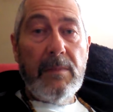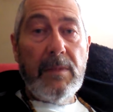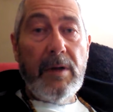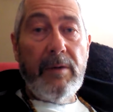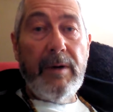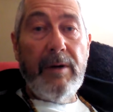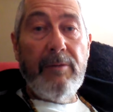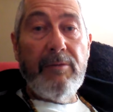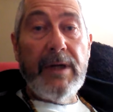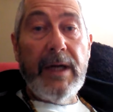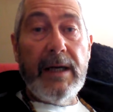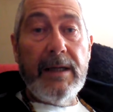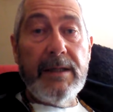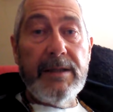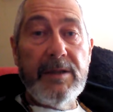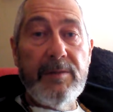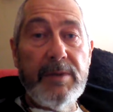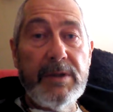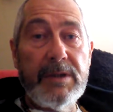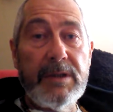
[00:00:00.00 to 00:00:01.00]
around
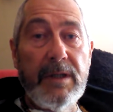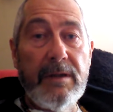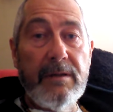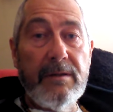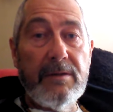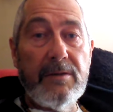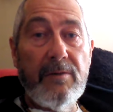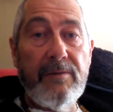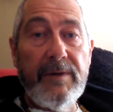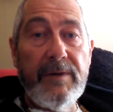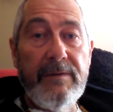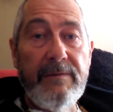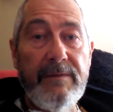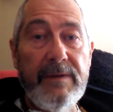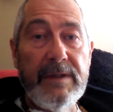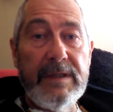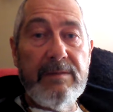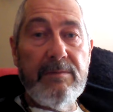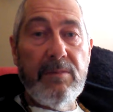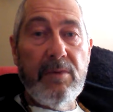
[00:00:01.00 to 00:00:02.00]
90% of
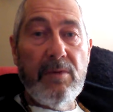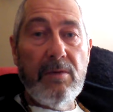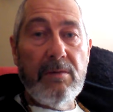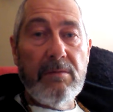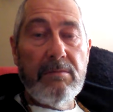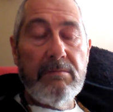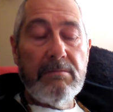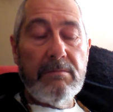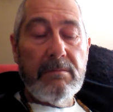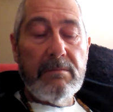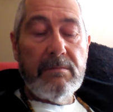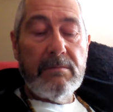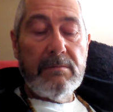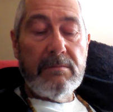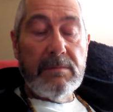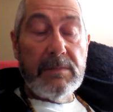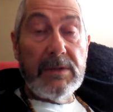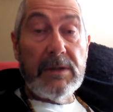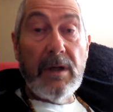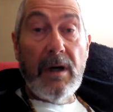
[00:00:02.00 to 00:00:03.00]
invisible
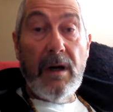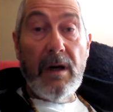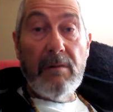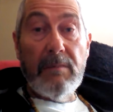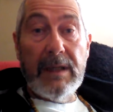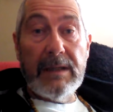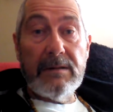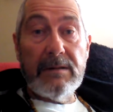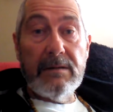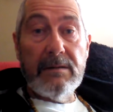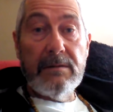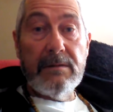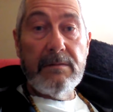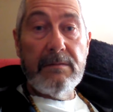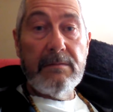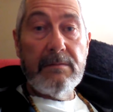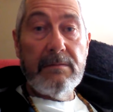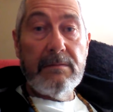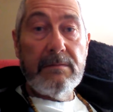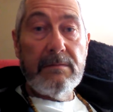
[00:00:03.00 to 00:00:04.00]
dark matter,
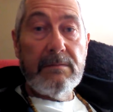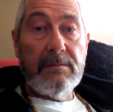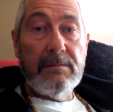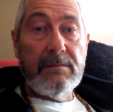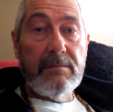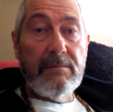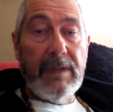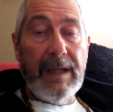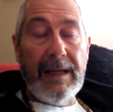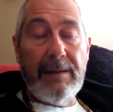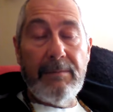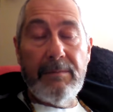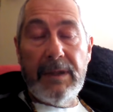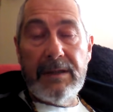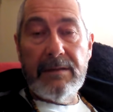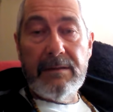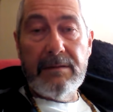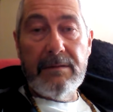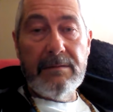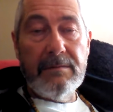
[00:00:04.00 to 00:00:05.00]
black
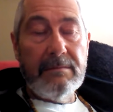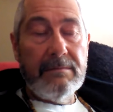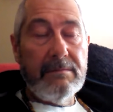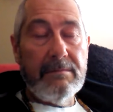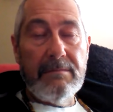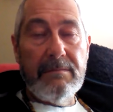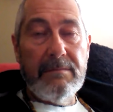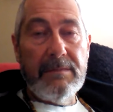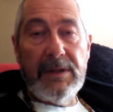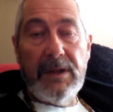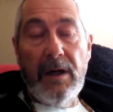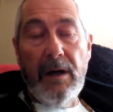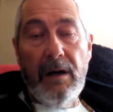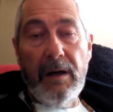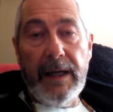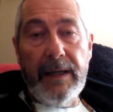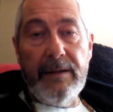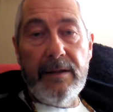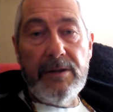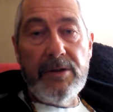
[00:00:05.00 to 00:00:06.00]
matter, dark
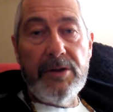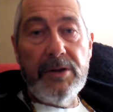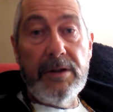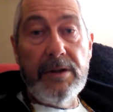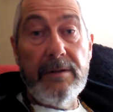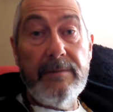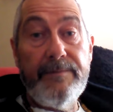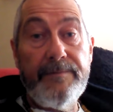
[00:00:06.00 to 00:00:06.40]
energy.